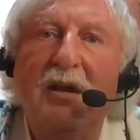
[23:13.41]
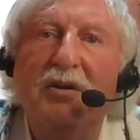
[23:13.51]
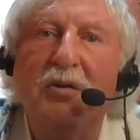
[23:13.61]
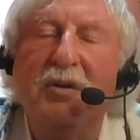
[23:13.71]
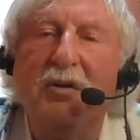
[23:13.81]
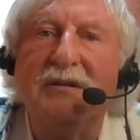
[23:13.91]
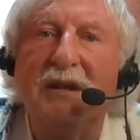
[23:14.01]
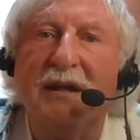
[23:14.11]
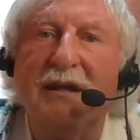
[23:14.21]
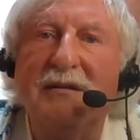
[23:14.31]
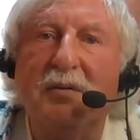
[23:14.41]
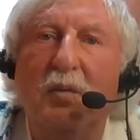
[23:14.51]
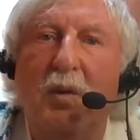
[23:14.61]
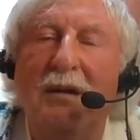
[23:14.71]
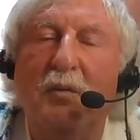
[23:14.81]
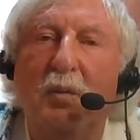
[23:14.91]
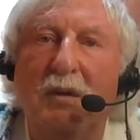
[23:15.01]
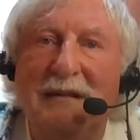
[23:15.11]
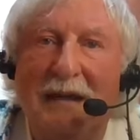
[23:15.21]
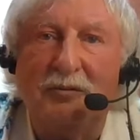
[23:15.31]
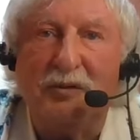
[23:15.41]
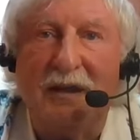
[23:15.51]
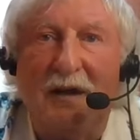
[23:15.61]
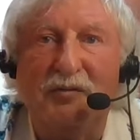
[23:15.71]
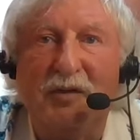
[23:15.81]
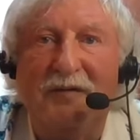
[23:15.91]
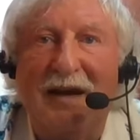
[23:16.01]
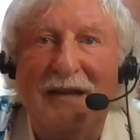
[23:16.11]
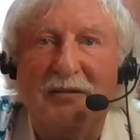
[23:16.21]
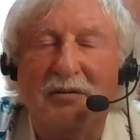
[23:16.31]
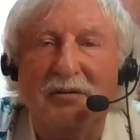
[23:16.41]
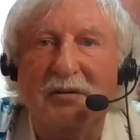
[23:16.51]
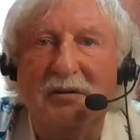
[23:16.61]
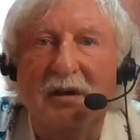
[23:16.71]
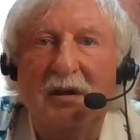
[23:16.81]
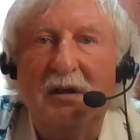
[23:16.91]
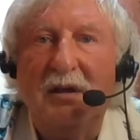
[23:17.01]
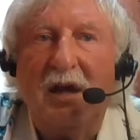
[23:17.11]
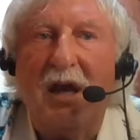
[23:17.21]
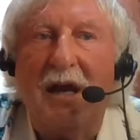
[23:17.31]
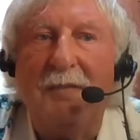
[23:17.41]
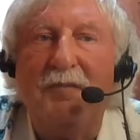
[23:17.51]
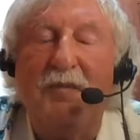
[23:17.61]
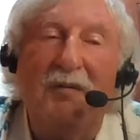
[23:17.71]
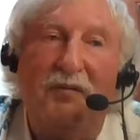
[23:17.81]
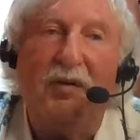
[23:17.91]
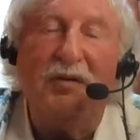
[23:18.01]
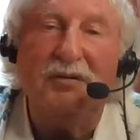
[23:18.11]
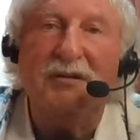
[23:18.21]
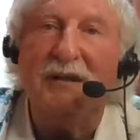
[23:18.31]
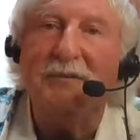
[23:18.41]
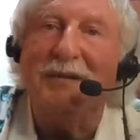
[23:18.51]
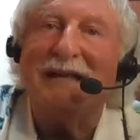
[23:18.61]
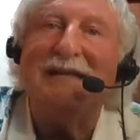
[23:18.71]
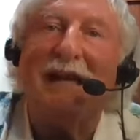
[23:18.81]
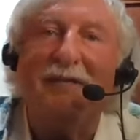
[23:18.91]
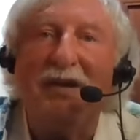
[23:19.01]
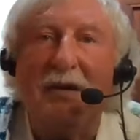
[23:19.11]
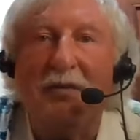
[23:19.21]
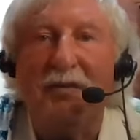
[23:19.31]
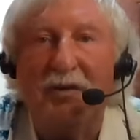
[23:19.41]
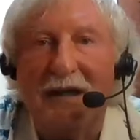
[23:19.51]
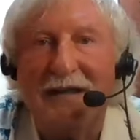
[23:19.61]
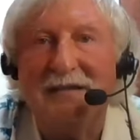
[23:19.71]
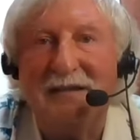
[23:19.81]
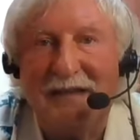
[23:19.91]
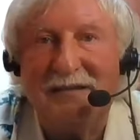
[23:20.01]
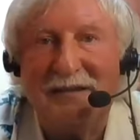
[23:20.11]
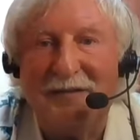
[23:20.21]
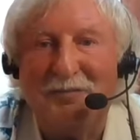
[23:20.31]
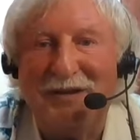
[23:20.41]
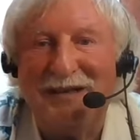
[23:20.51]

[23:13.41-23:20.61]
2 of those studies, one was on recovery factors. Well, 4 of those studies, but that's not available in the United States yet. It's